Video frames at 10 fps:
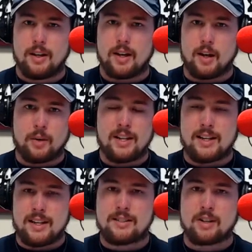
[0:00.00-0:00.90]
and when he
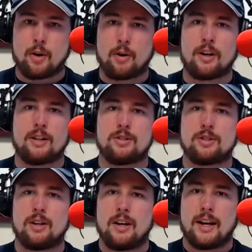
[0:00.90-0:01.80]
needs
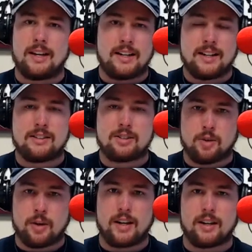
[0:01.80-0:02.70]
courage and he needs
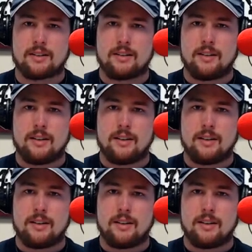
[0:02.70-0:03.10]
strength,